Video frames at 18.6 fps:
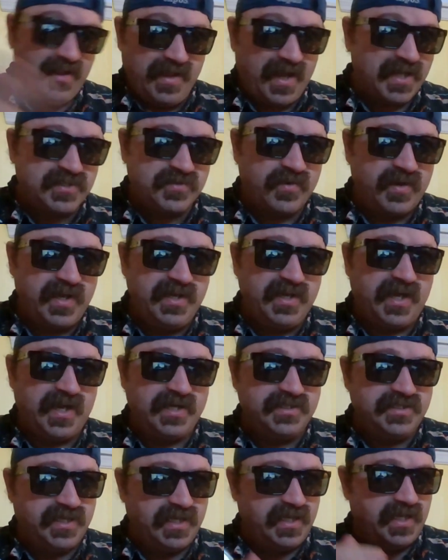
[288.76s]
that's what he
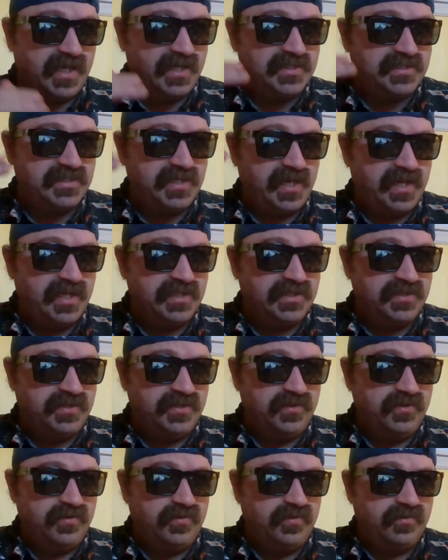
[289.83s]
does. He gets
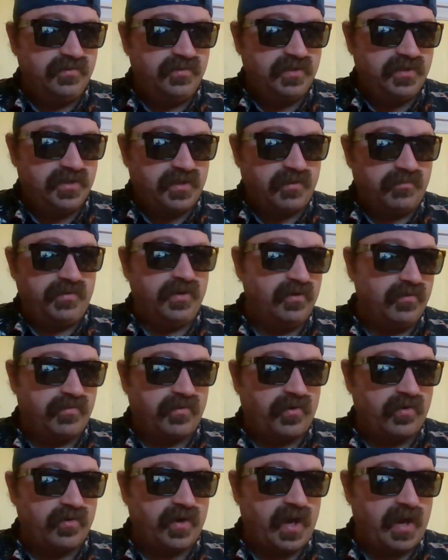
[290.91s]
into computer
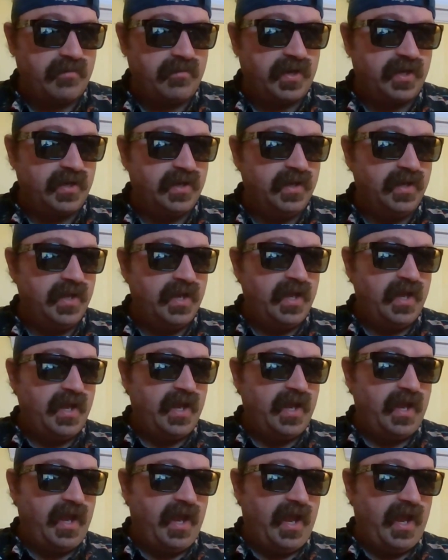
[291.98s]
programming,
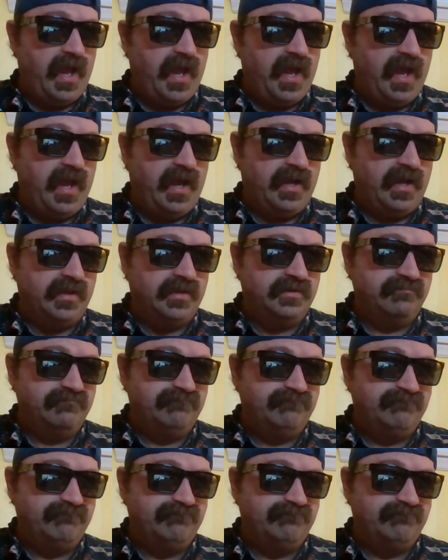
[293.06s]
and